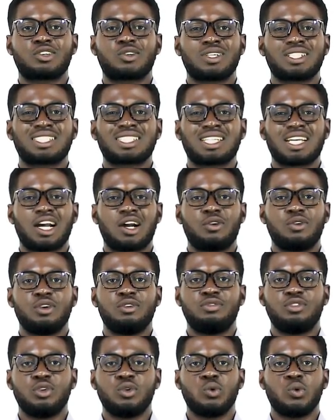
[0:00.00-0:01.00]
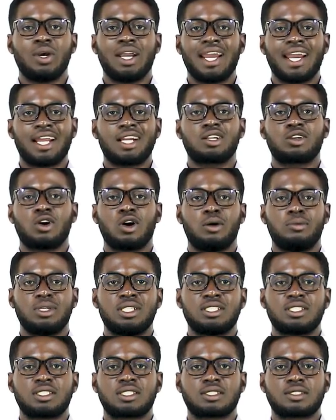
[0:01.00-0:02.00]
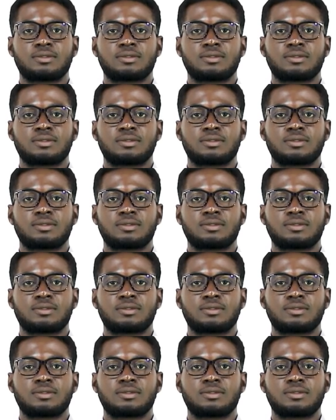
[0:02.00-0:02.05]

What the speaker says: Examination of the comments